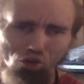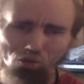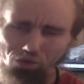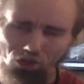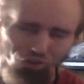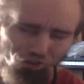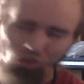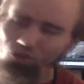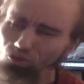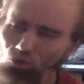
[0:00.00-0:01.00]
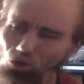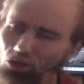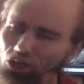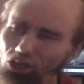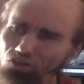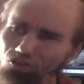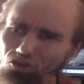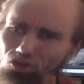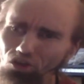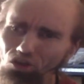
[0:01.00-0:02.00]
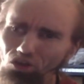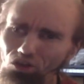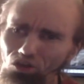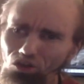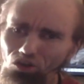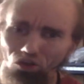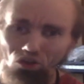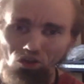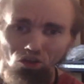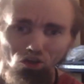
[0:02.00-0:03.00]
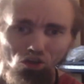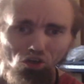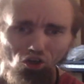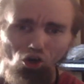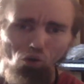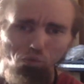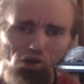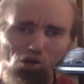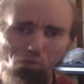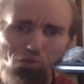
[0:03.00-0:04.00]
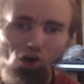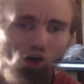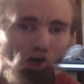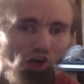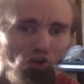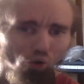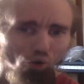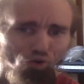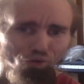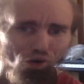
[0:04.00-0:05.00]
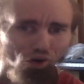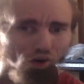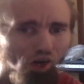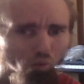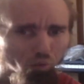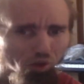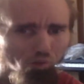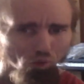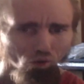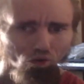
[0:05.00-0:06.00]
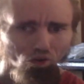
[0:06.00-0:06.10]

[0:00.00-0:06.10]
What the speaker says: because this court case could open up a lot of doors for a lot of people,